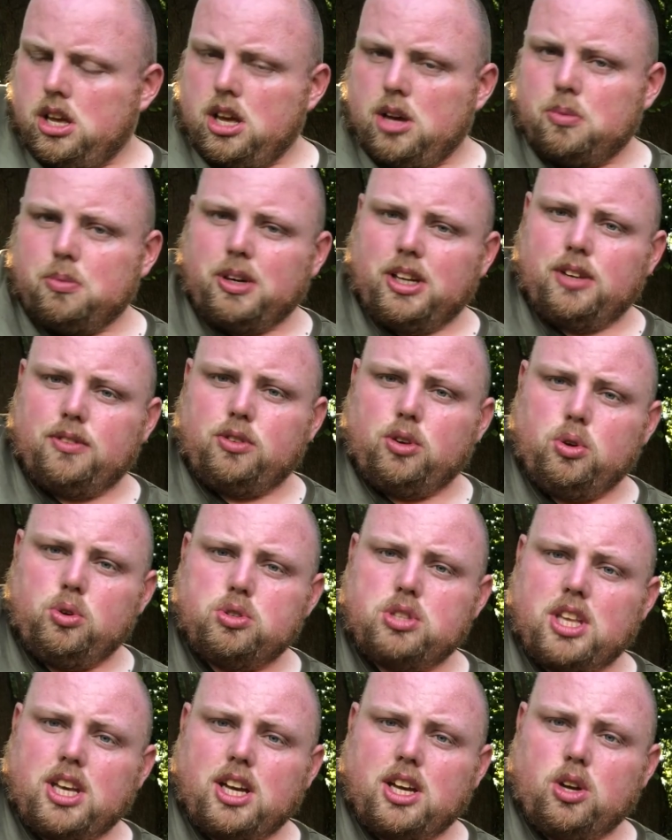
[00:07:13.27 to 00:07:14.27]
When I've used
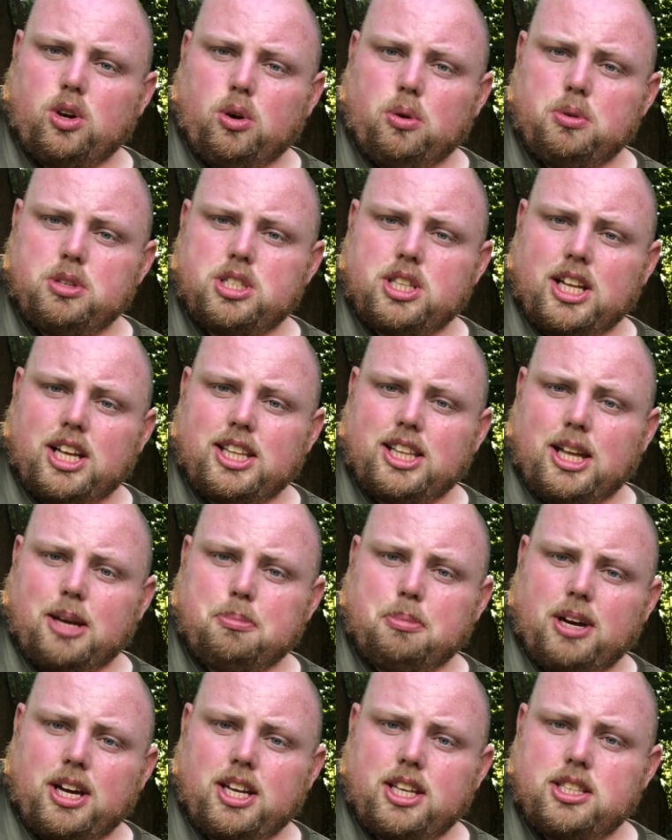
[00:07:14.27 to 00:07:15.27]
it, I always slide that
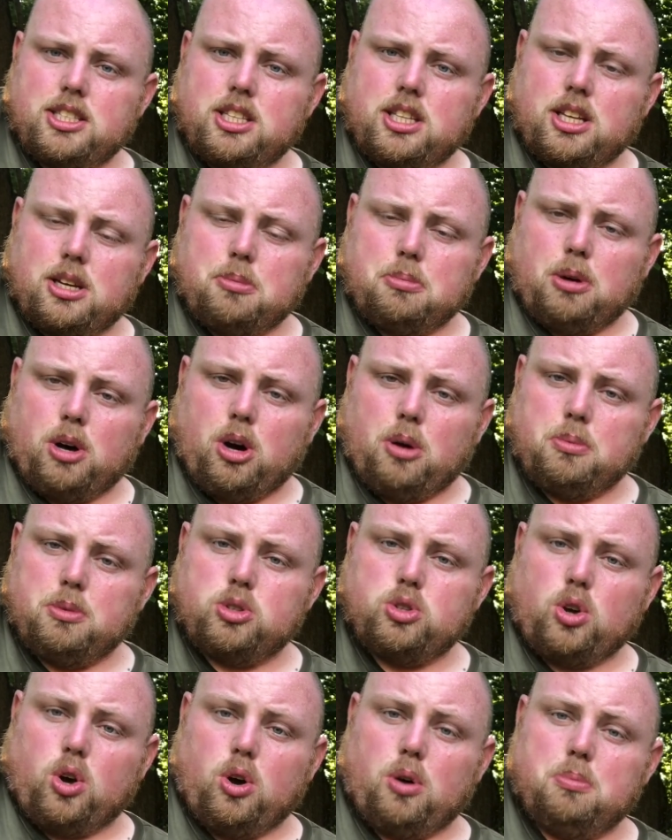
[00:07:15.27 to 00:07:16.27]
back into the compartment
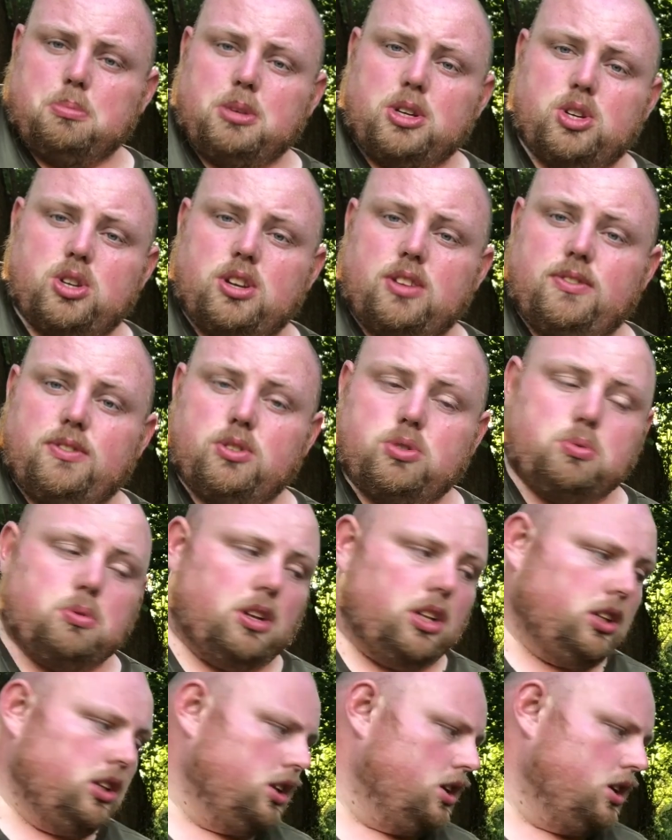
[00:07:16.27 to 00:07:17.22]
on my sheath as well.